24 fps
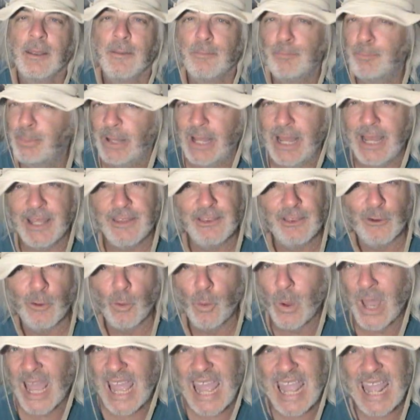By the
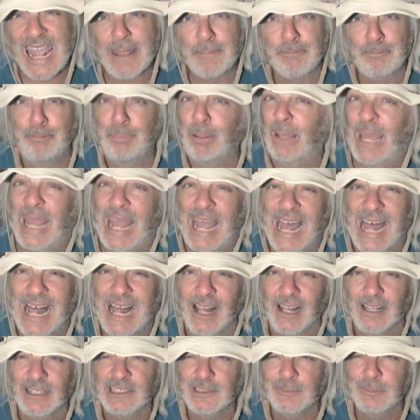way,
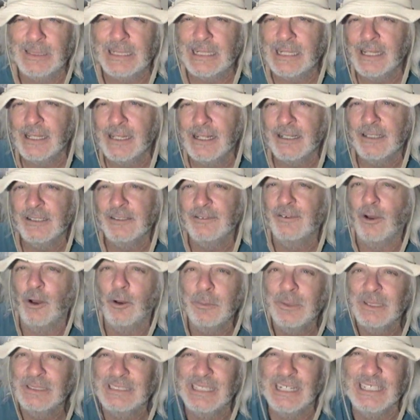pal, speaking of
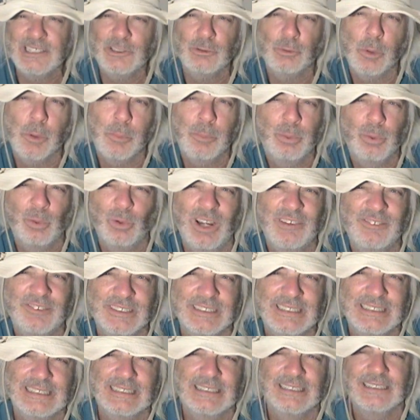homosexual
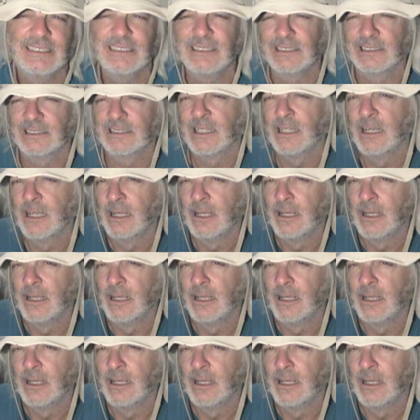preferences,